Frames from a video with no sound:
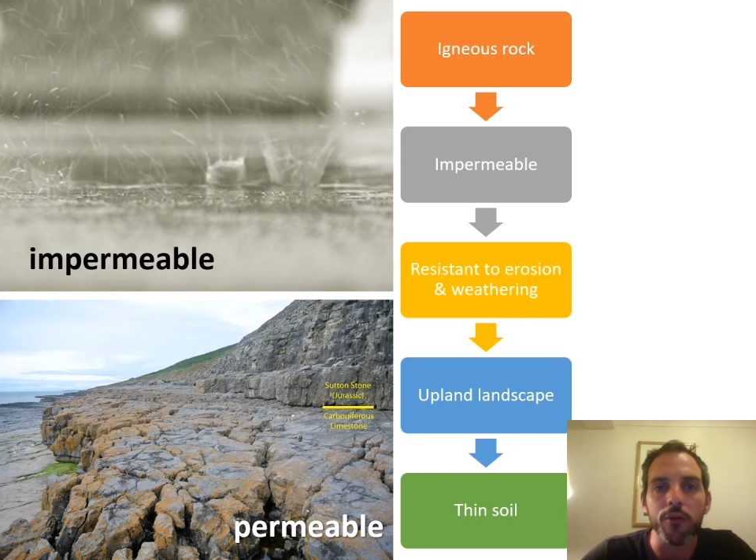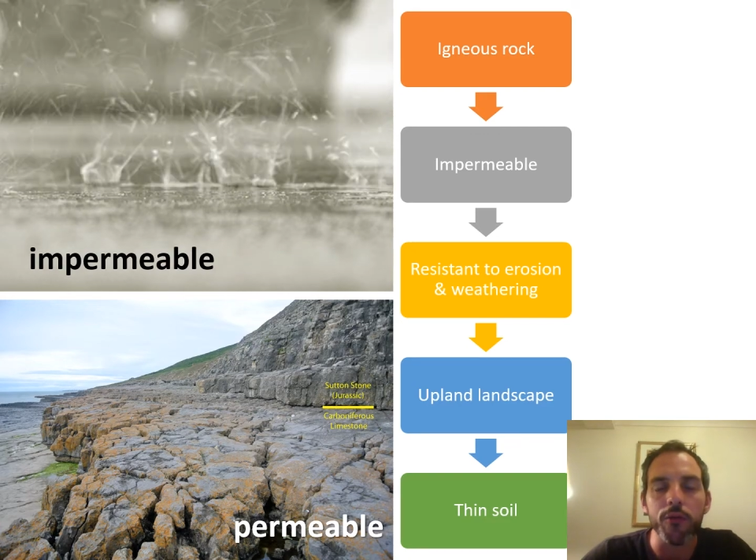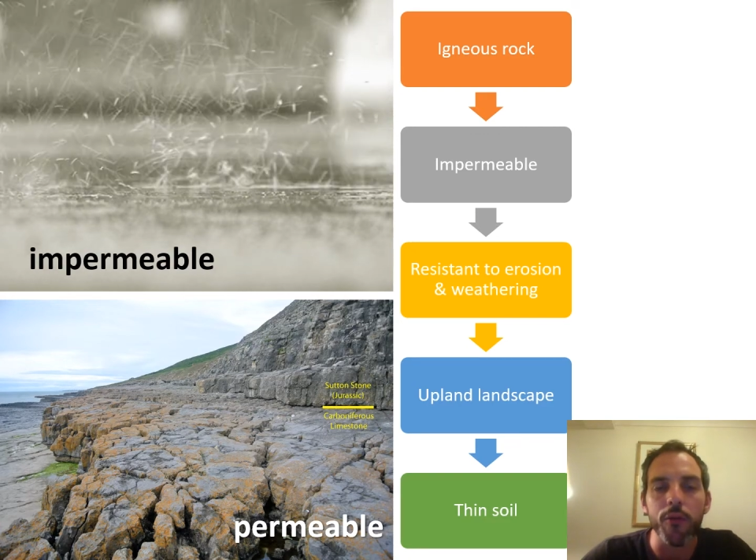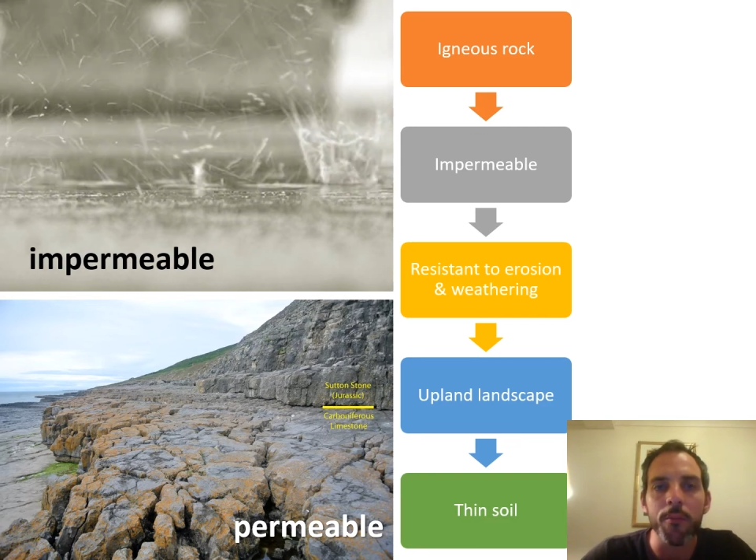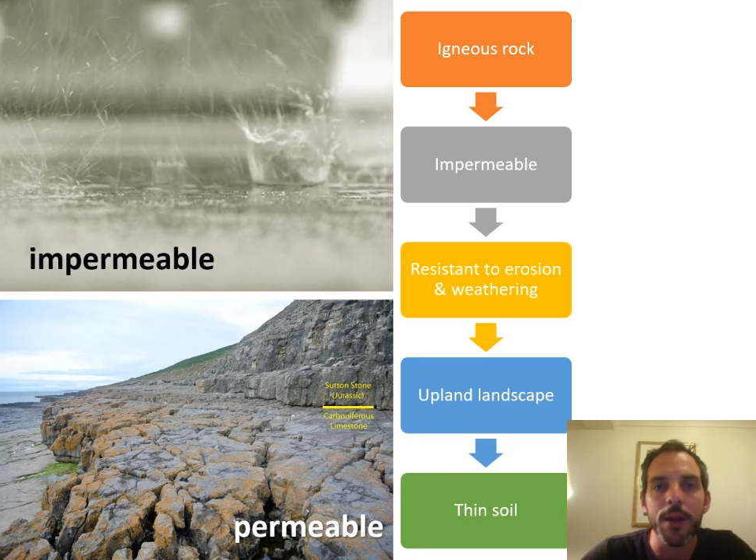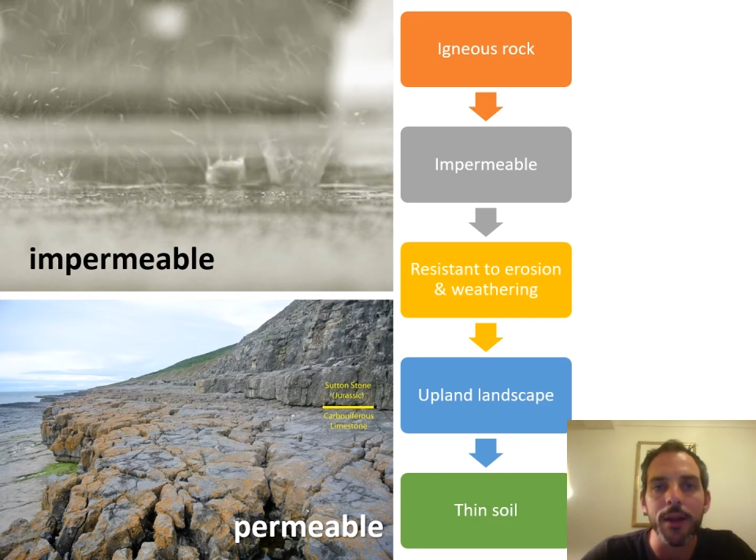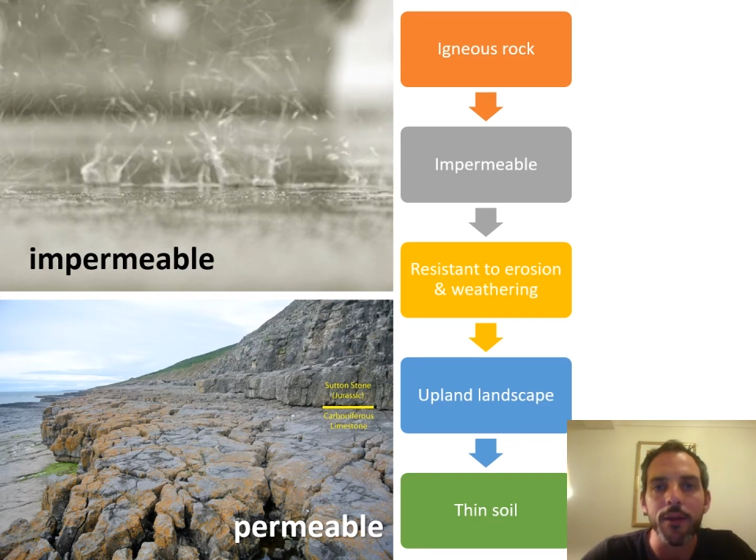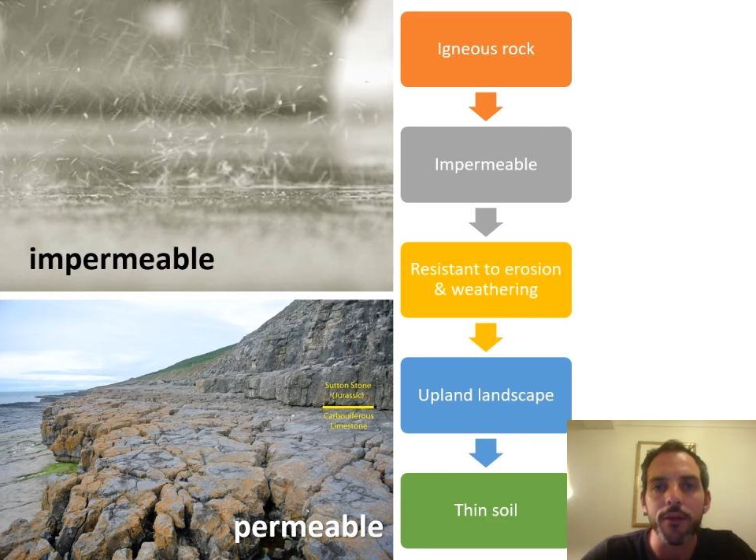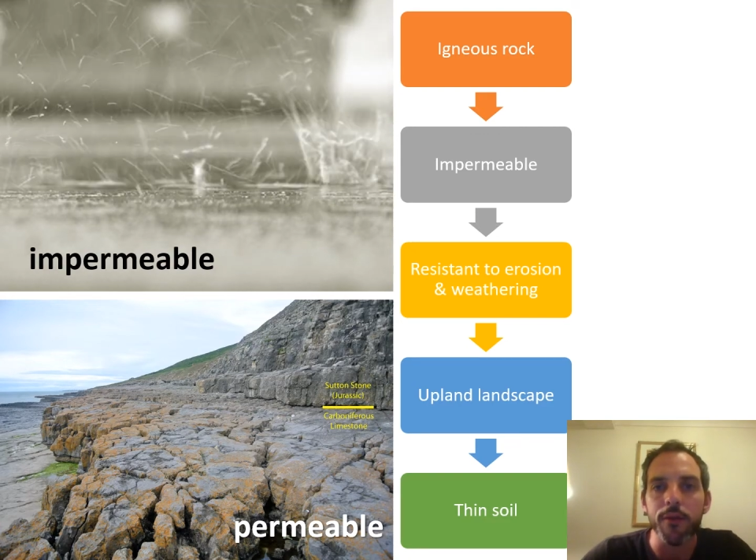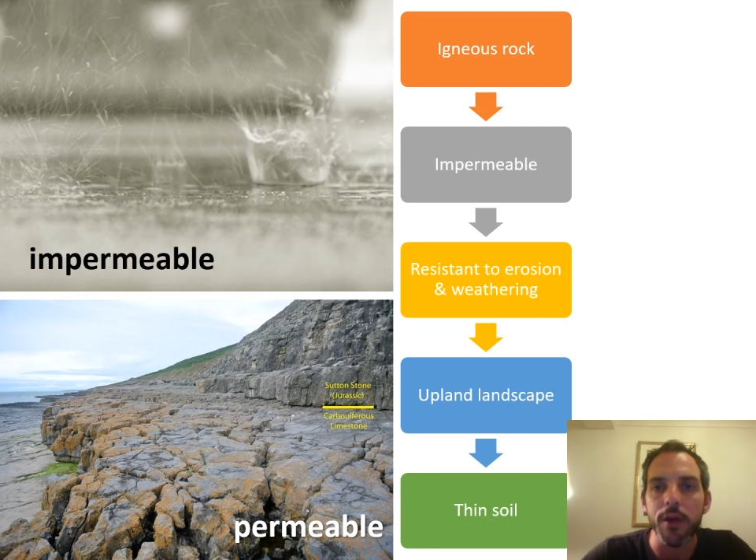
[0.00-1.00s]
from
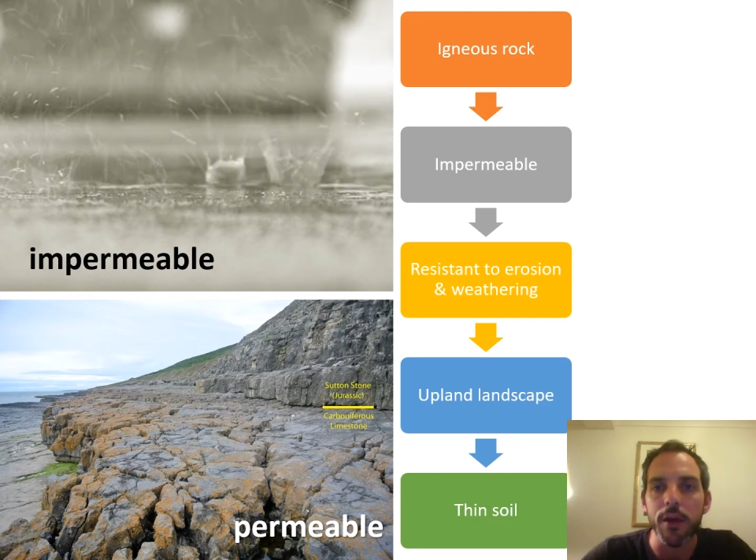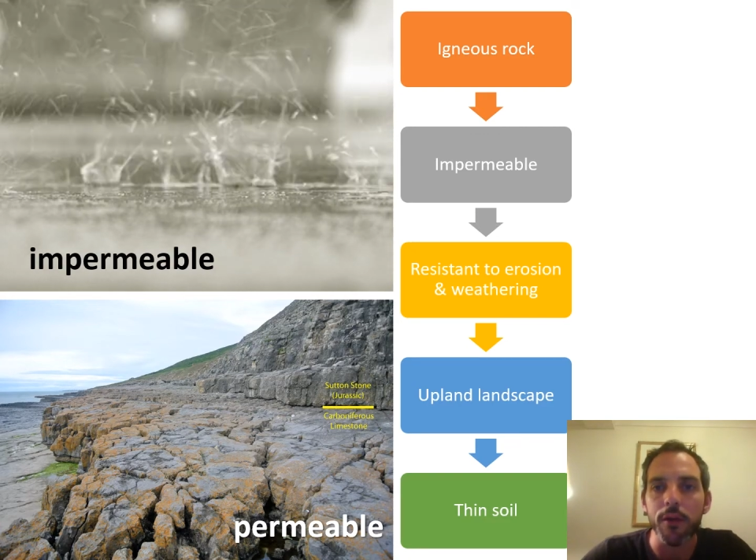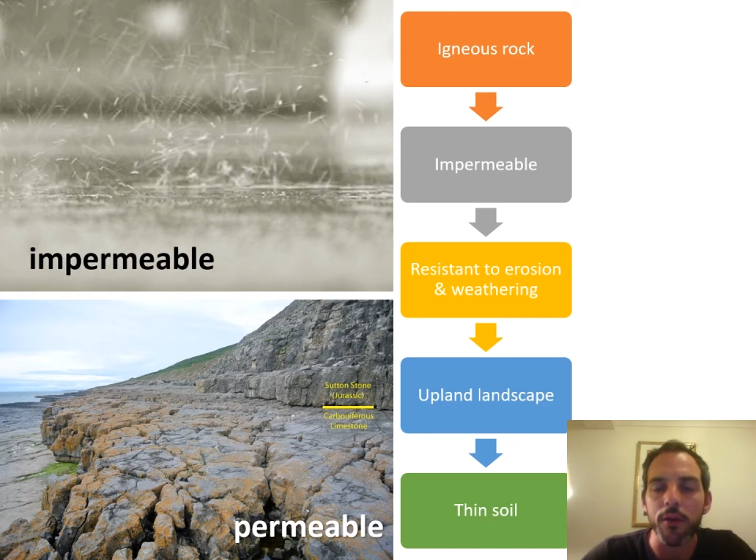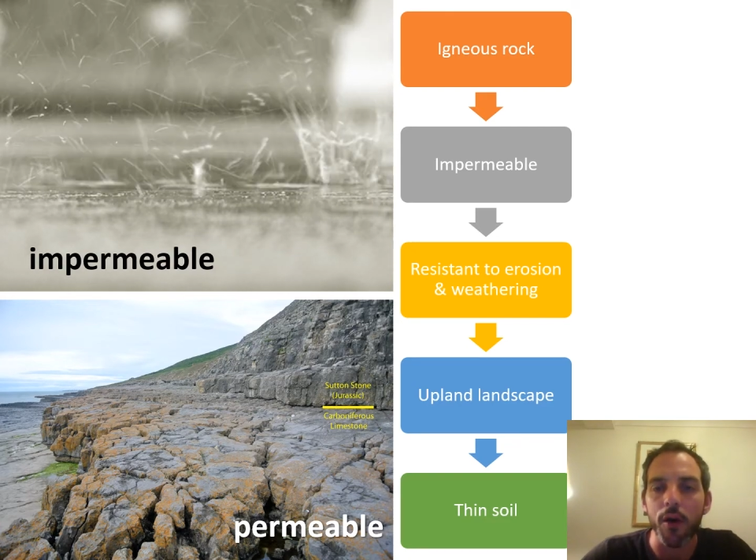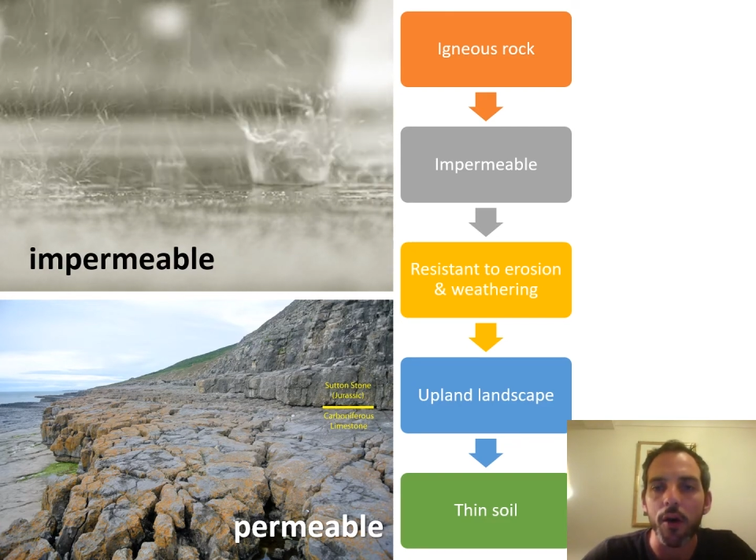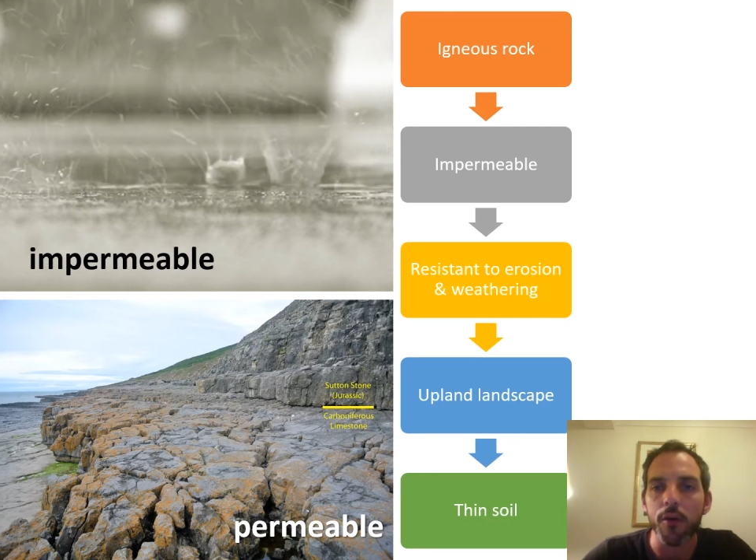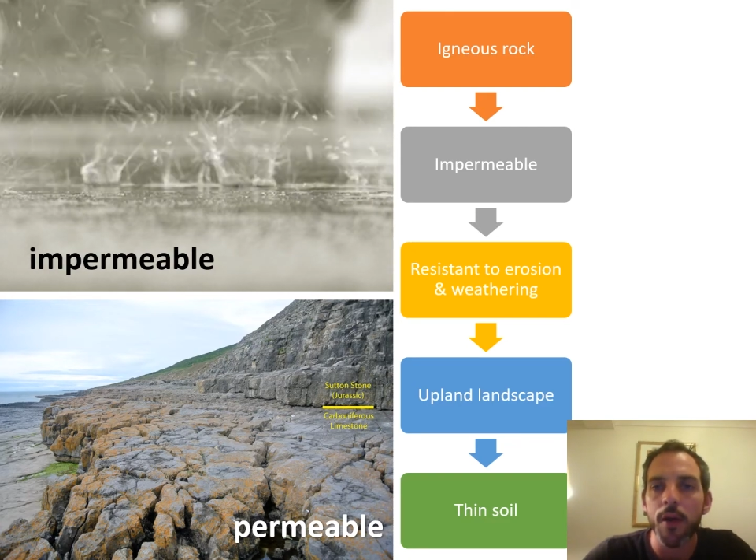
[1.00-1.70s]
millions of years ago.